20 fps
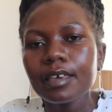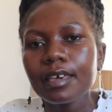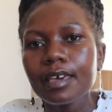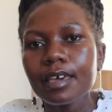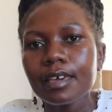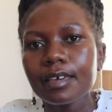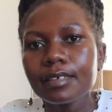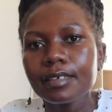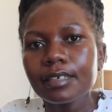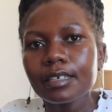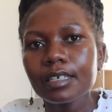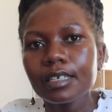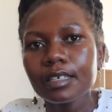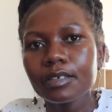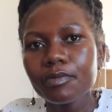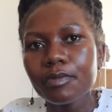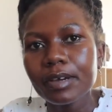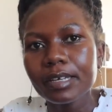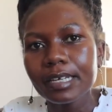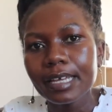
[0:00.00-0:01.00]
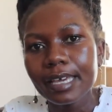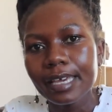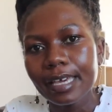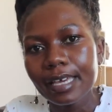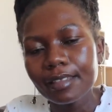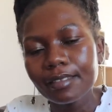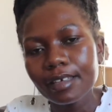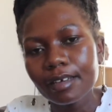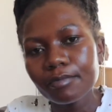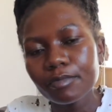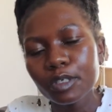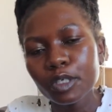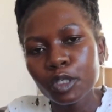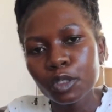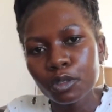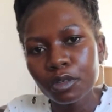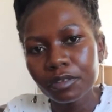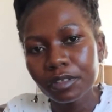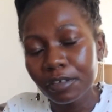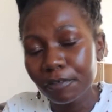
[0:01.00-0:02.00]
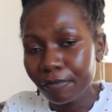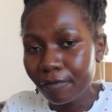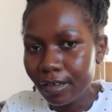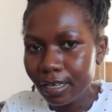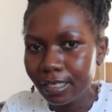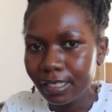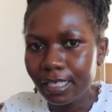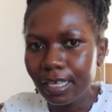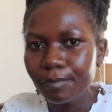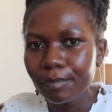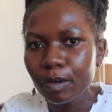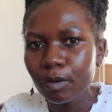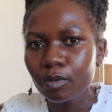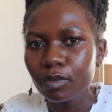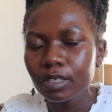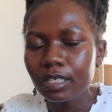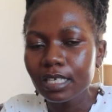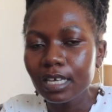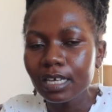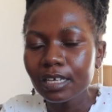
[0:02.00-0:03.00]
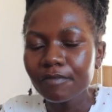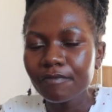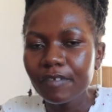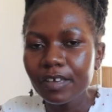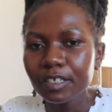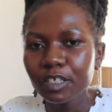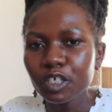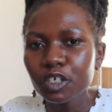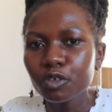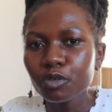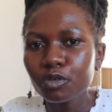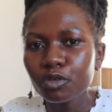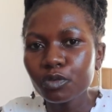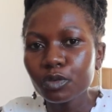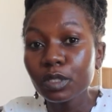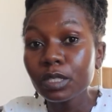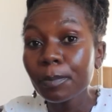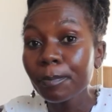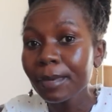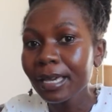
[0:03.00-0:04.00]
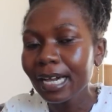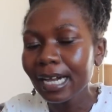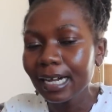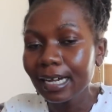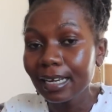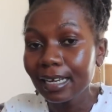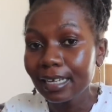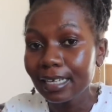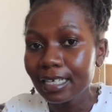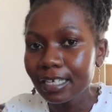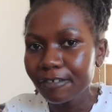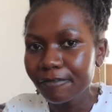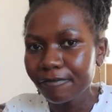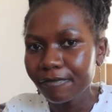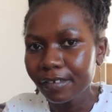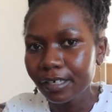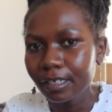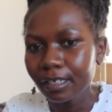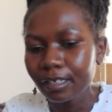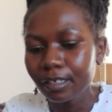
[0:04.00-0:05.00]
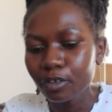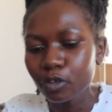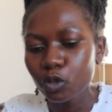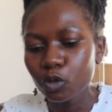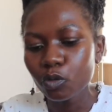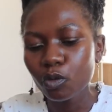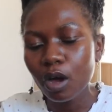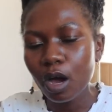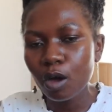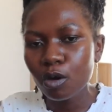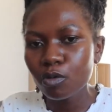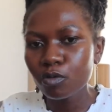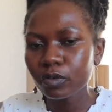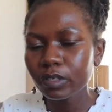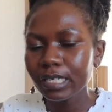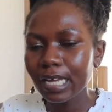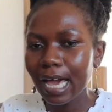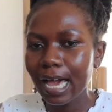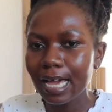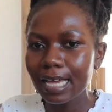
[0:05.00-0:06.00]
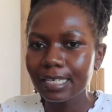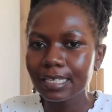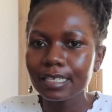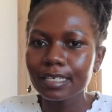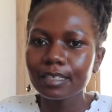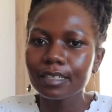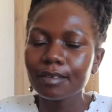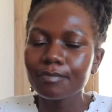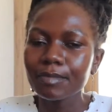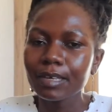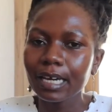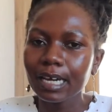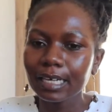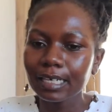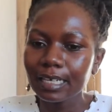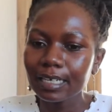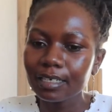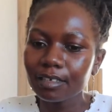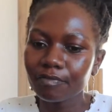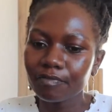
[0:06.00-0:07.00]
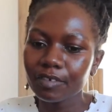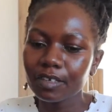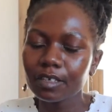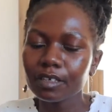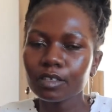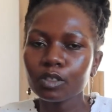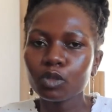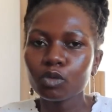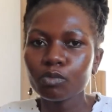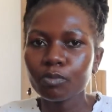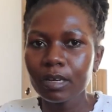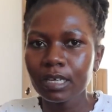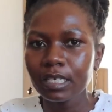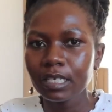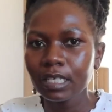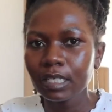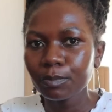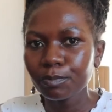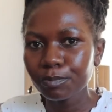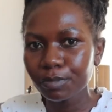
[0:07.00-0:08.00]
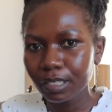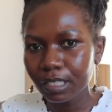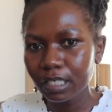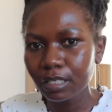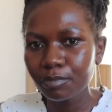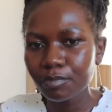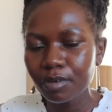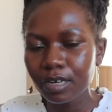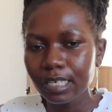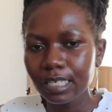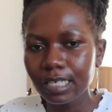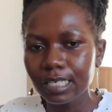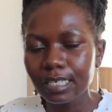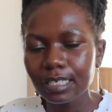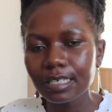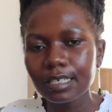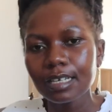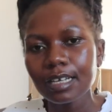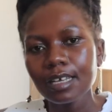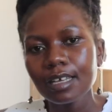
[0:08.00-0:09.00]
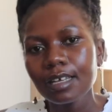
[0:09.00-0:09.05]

and when I had them installed the first time, I was advised to use Micala leave-in. So I would add the Micala leave-in into my spritz bottle